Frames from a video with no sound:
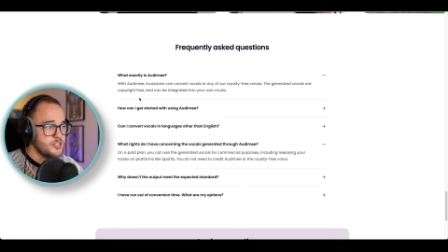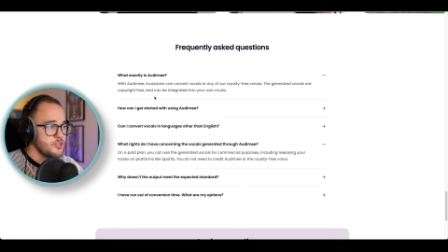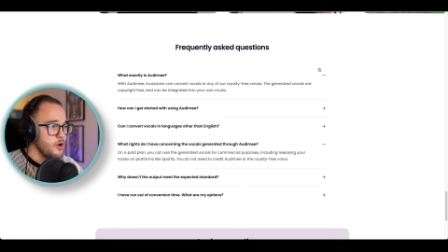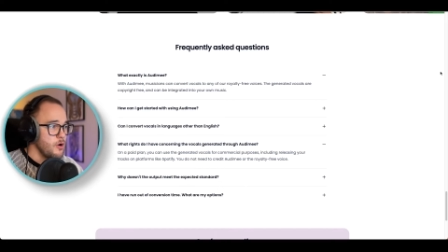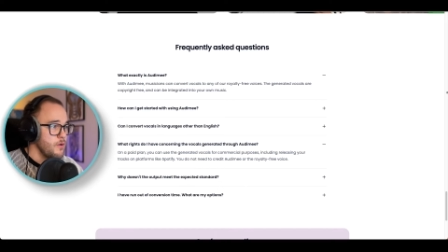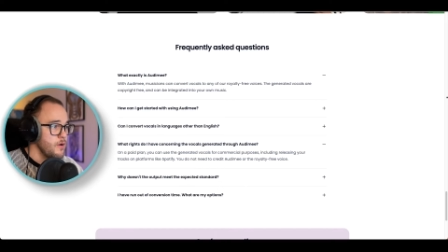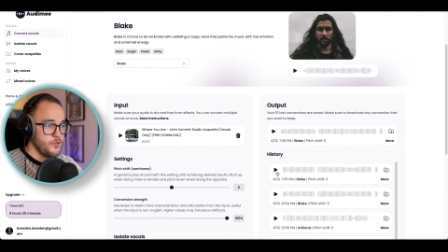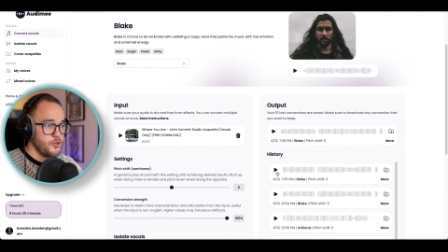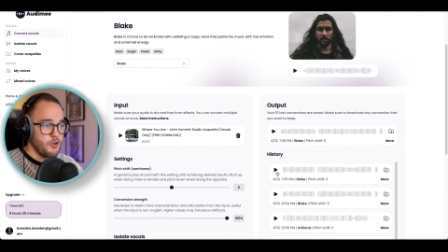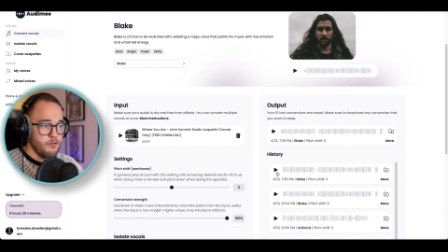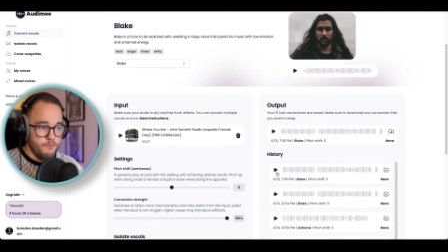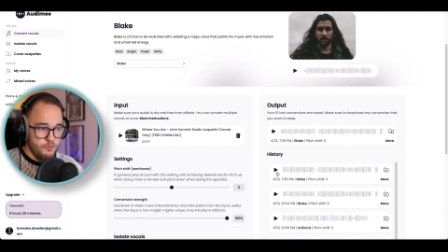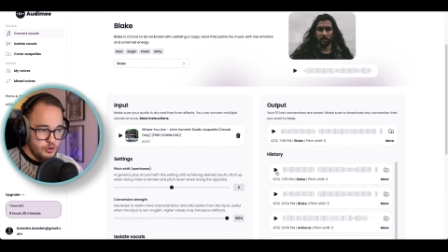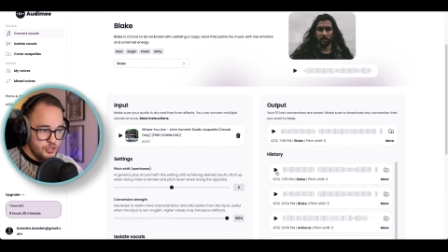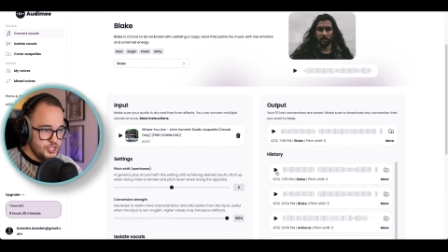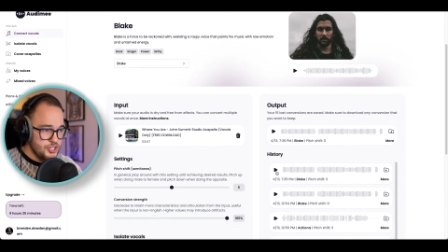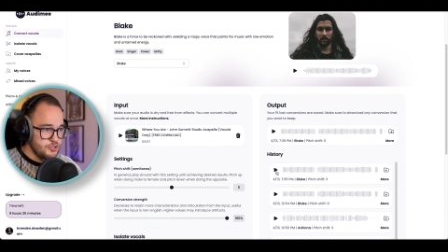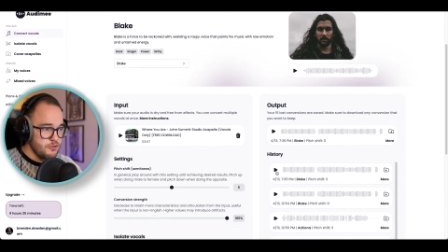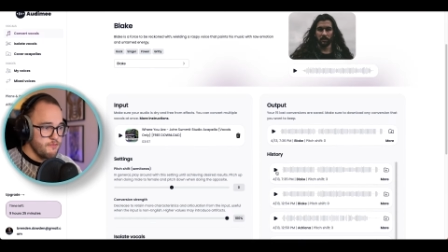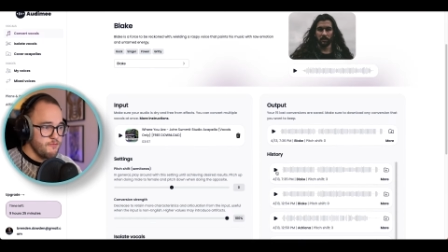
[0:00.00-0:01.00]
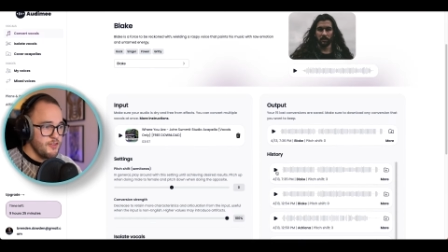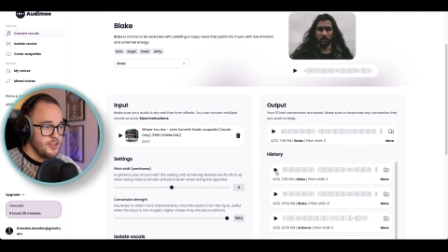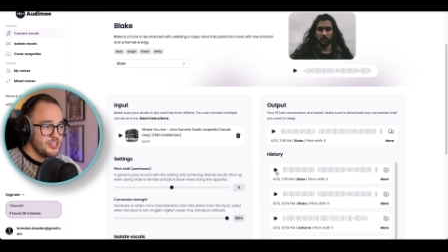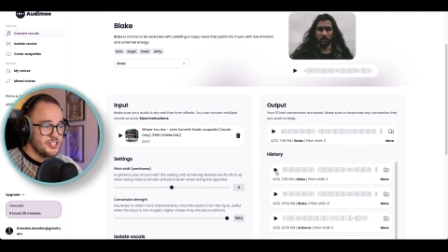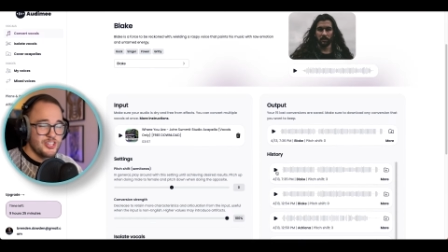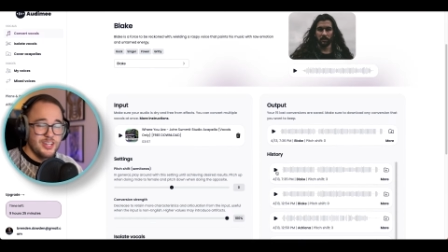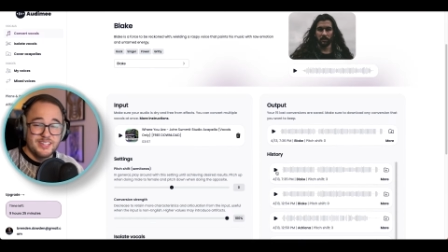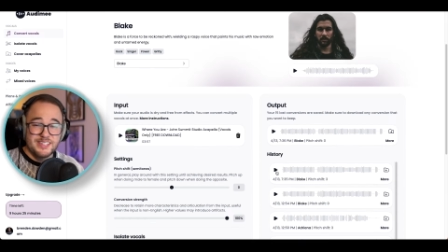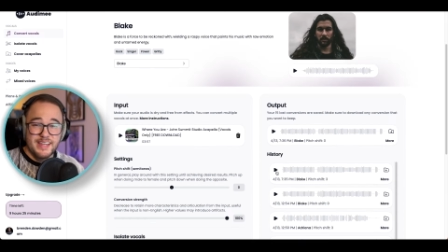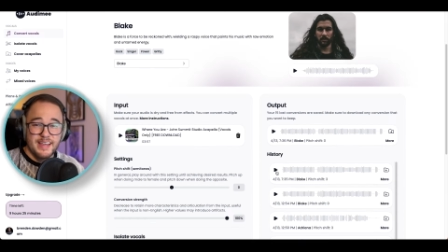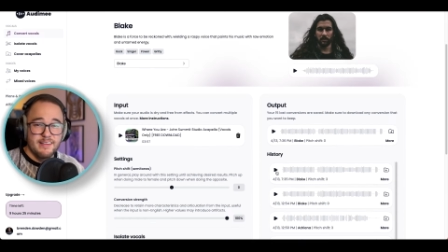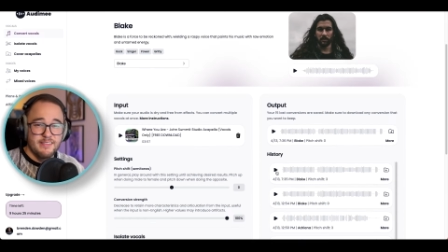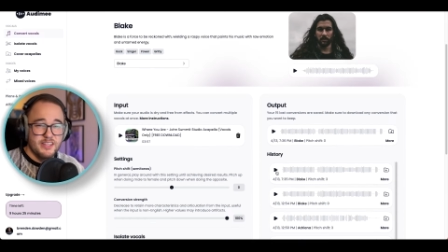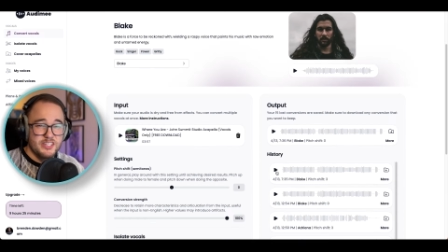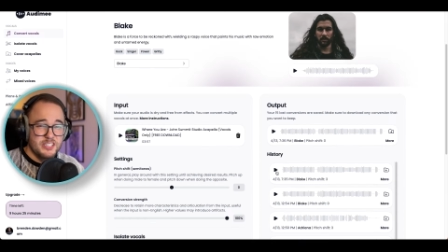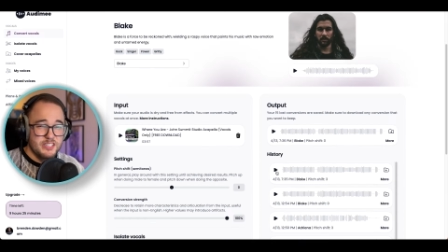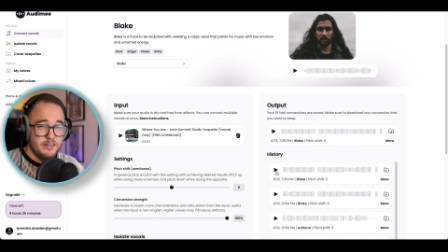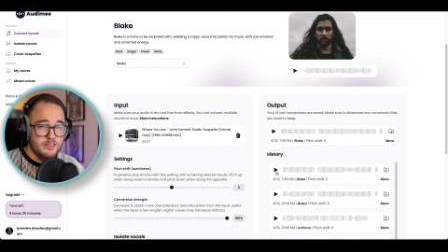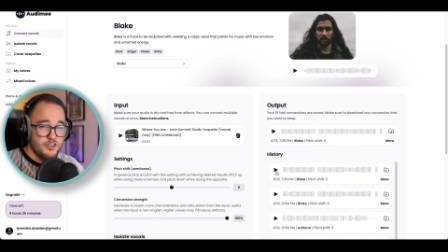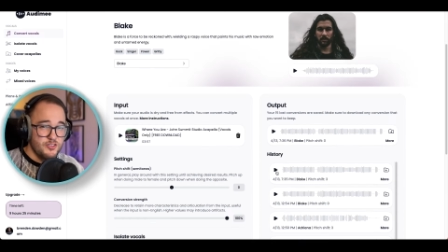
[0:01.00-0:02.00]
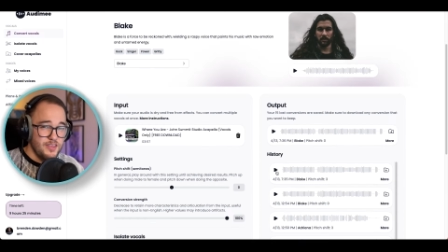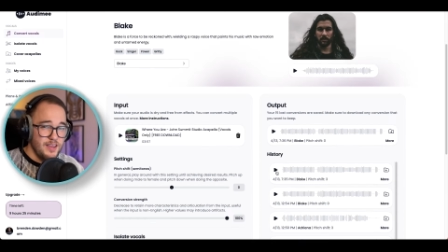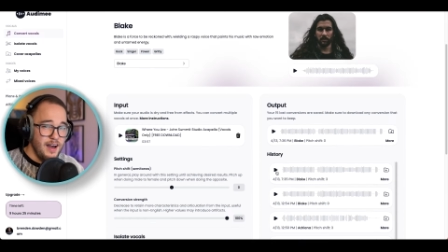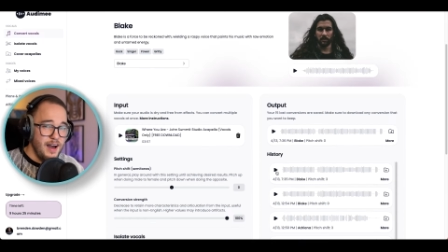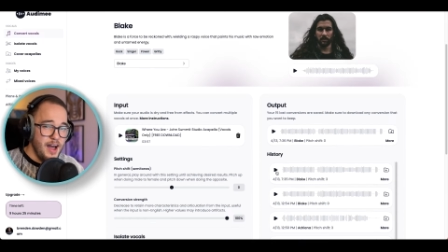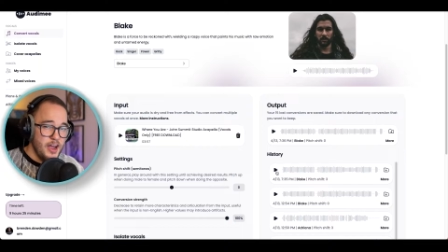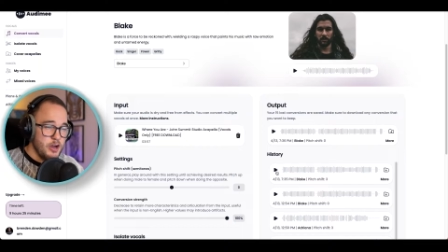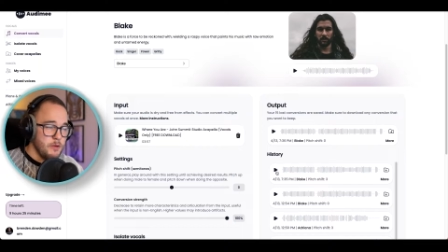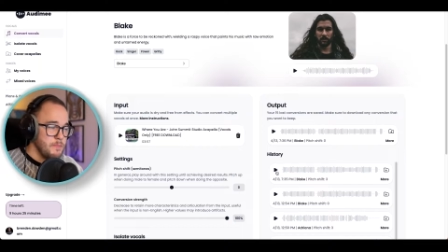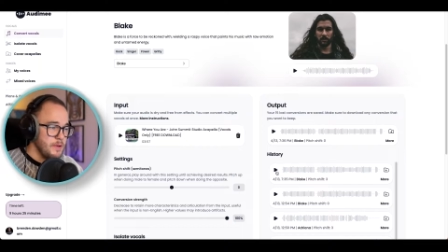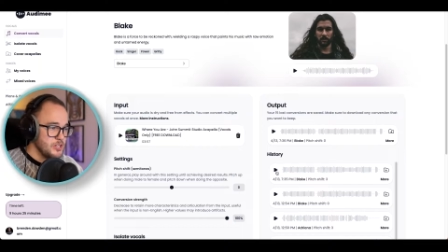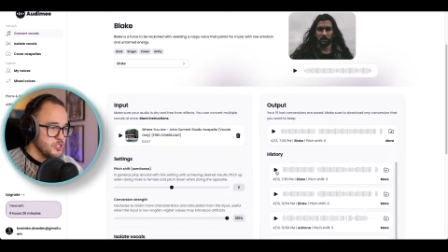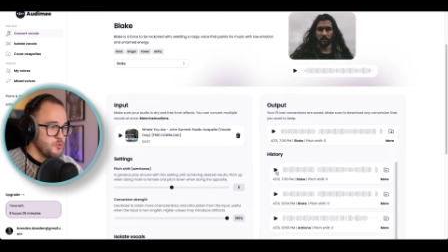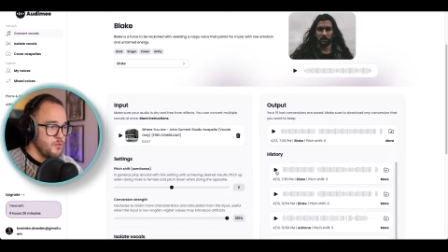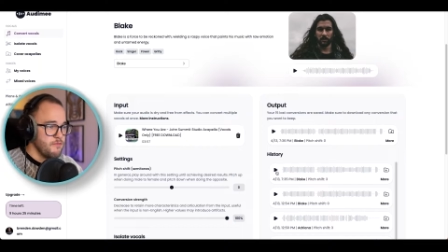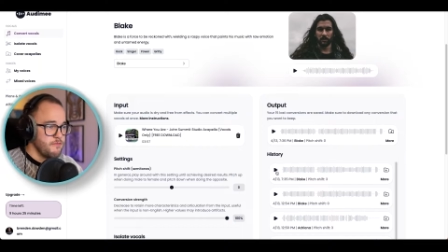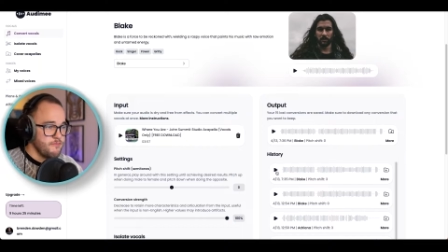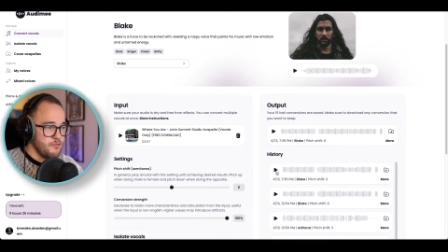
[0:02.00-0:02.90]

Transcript: So the conversions are finished. Let's take a listen to the higher-pitched one